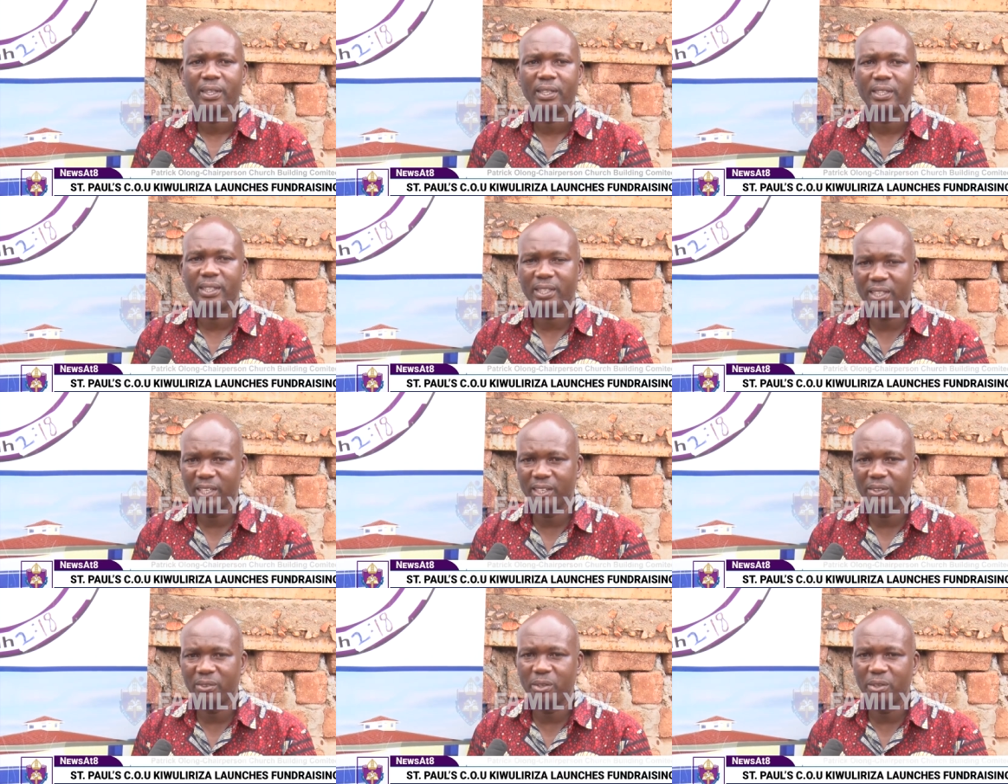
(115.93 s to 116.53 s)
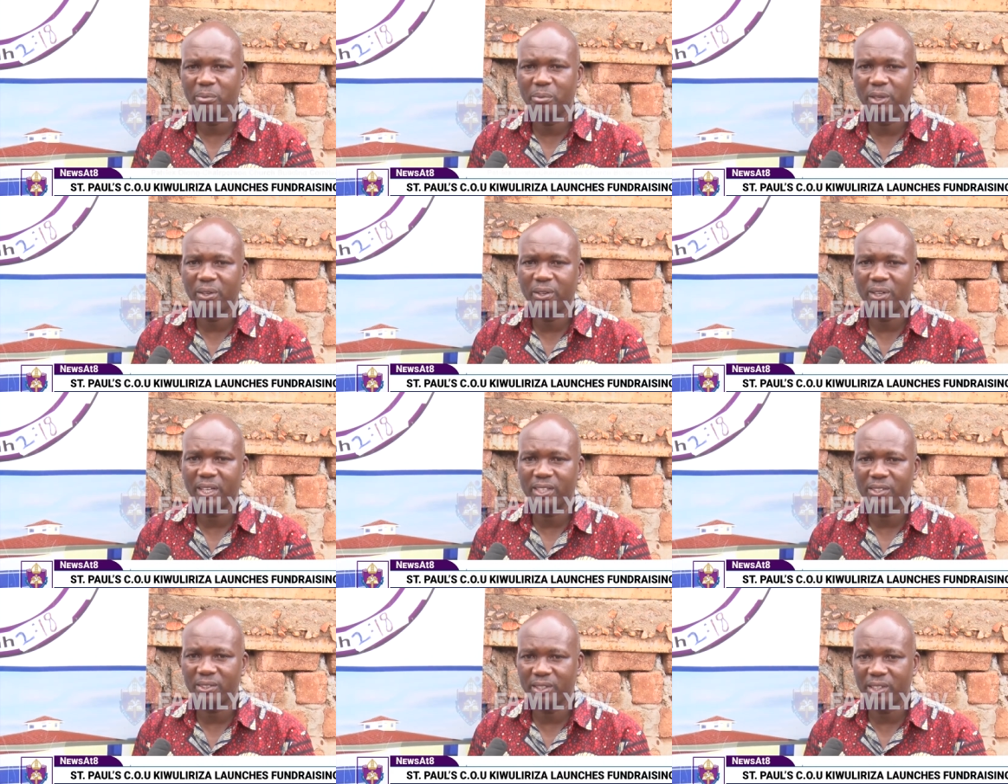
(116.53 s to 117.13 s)
300 million
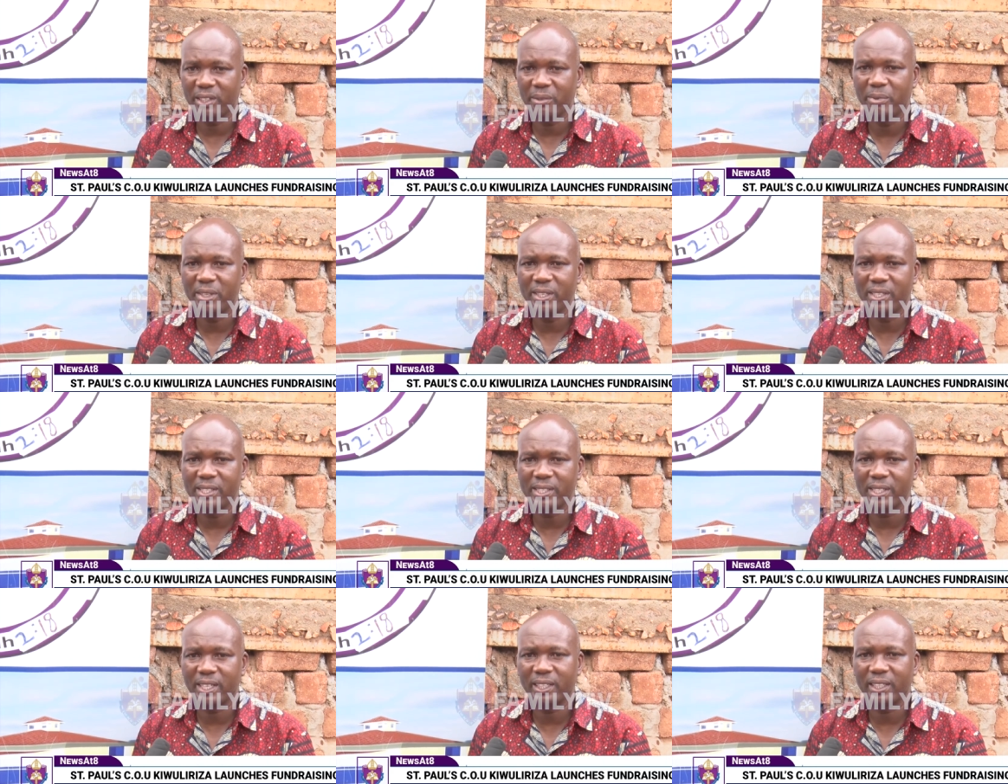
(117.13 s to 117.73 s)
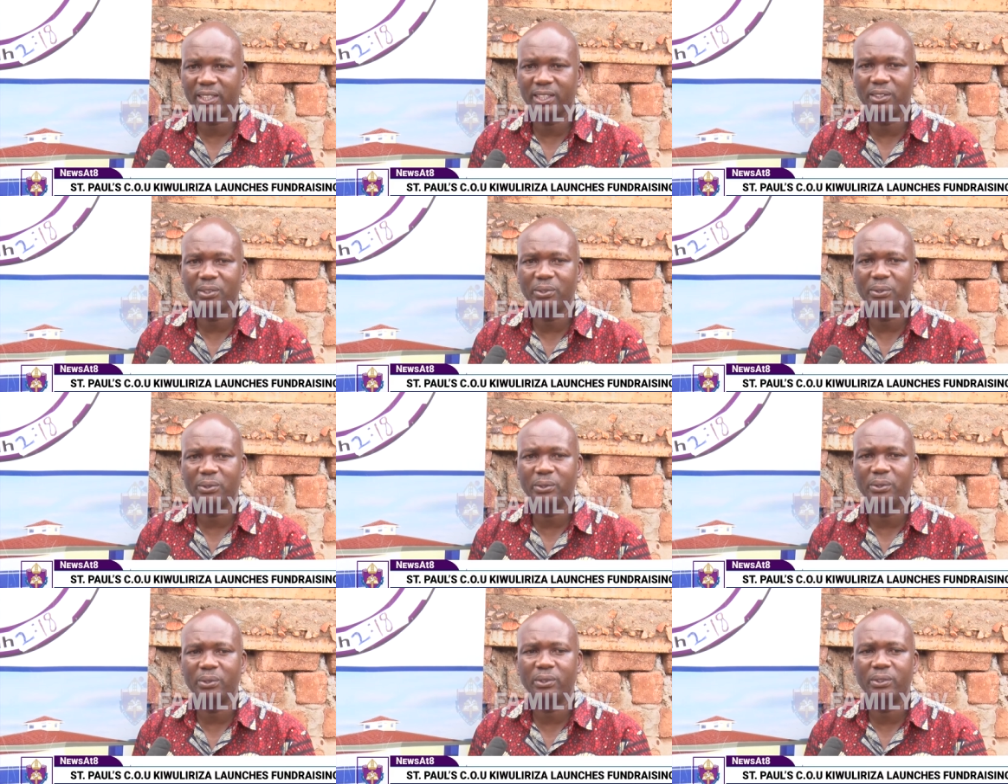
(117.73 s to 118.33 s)
has already been sunk
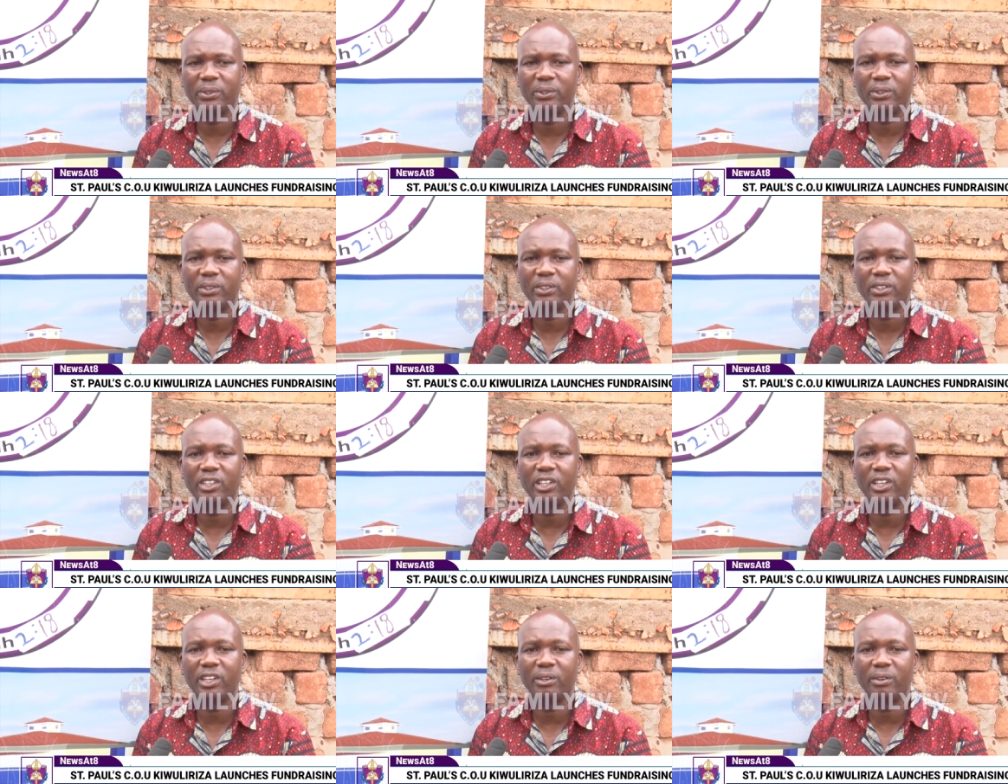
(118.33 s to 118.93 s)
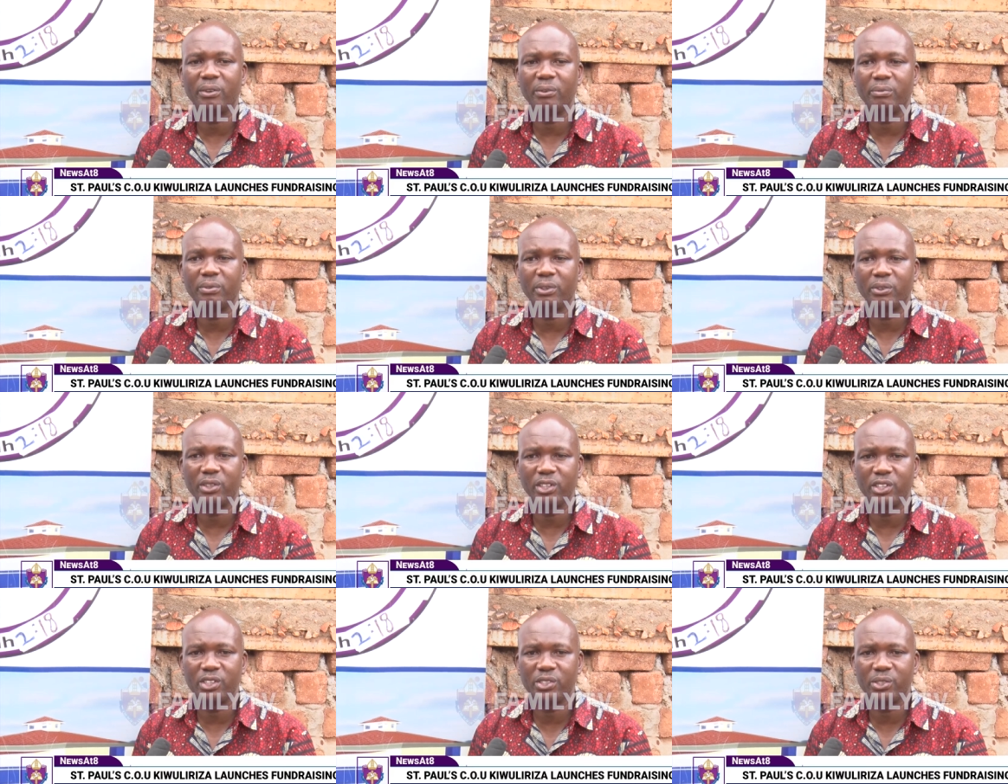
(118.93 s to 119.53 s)
into the
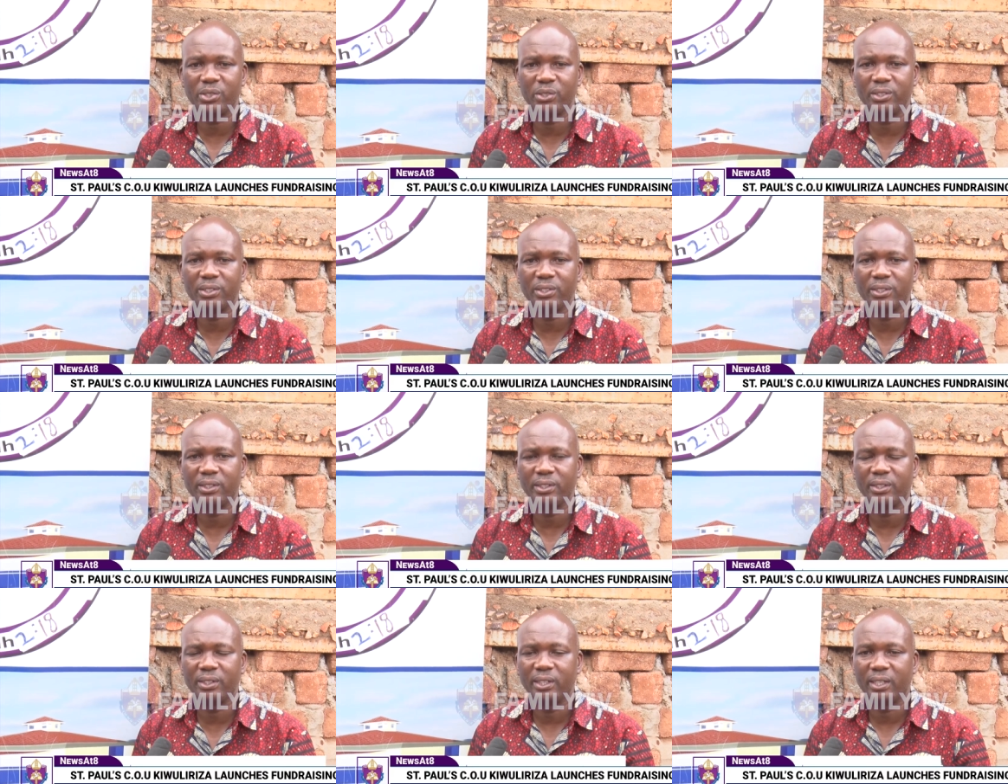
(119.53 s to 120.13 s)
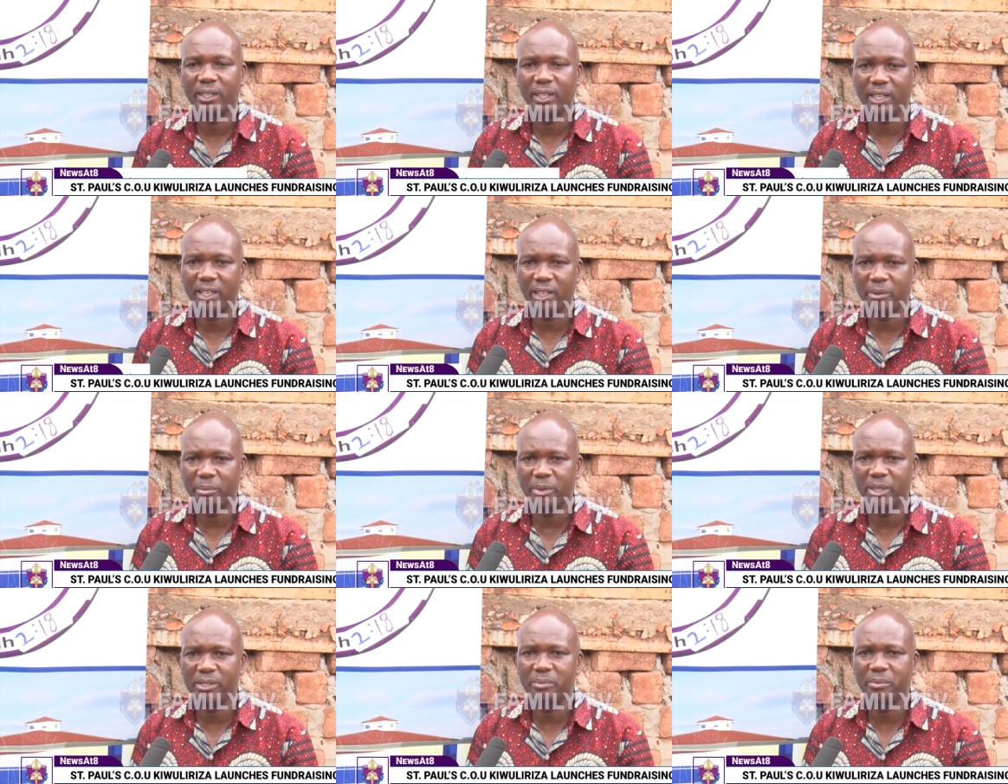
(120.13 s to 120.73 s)
foundations and the
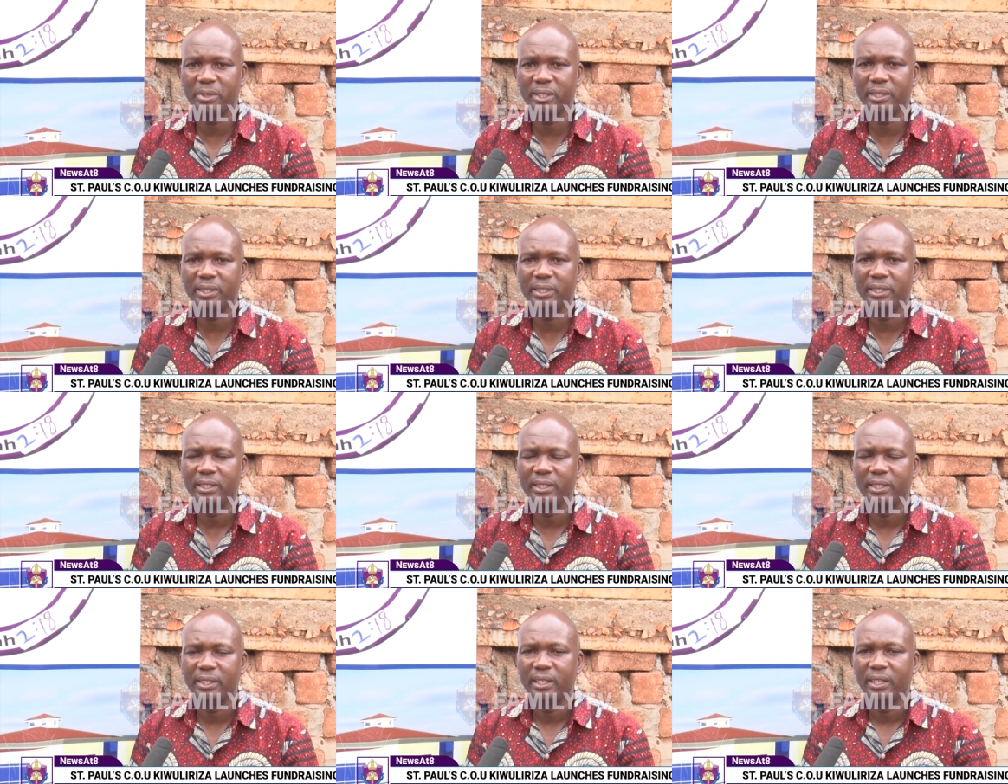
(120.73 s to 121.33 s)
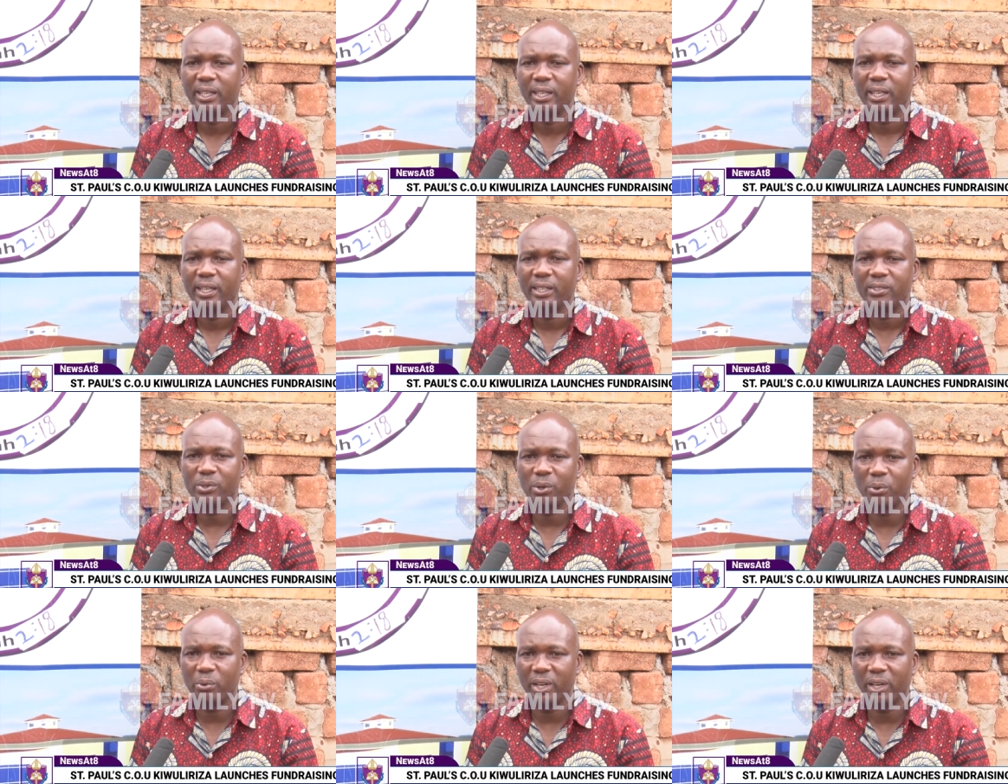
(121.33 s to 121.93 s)
basement.
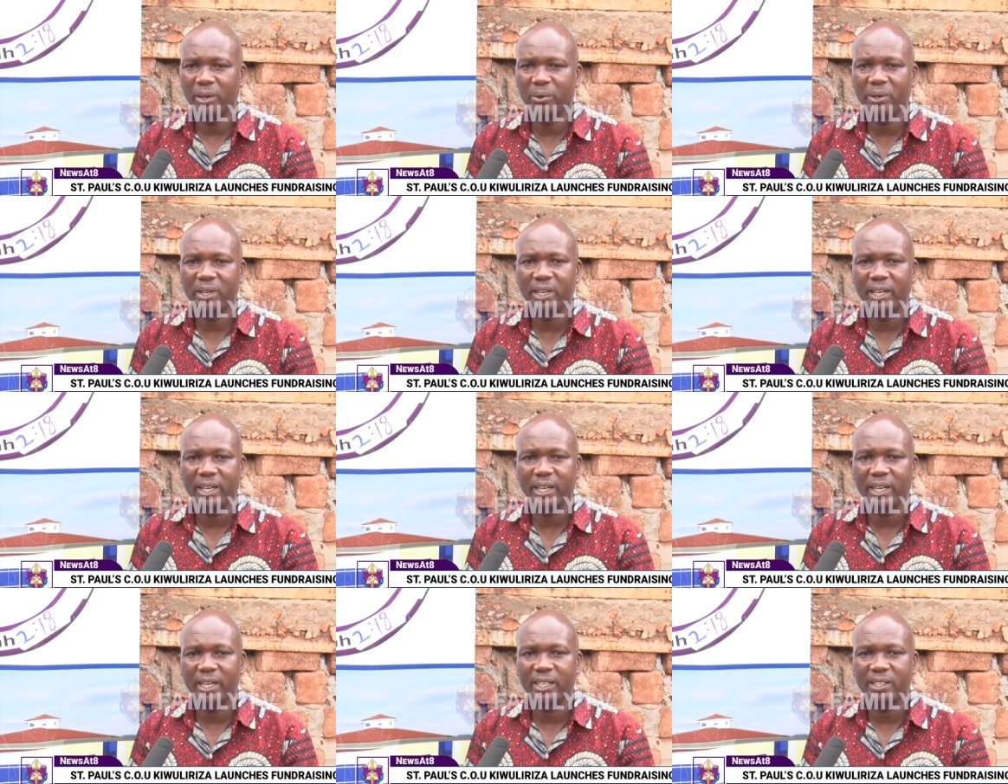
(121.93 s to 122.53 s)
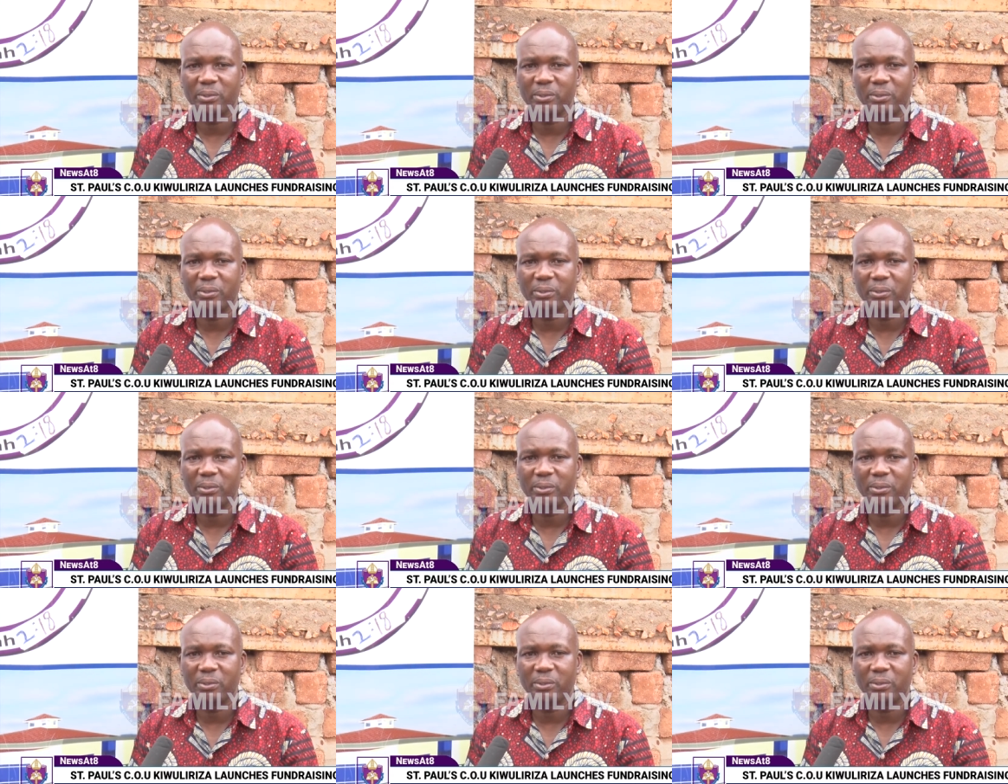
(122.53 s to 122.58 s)
So we are looking at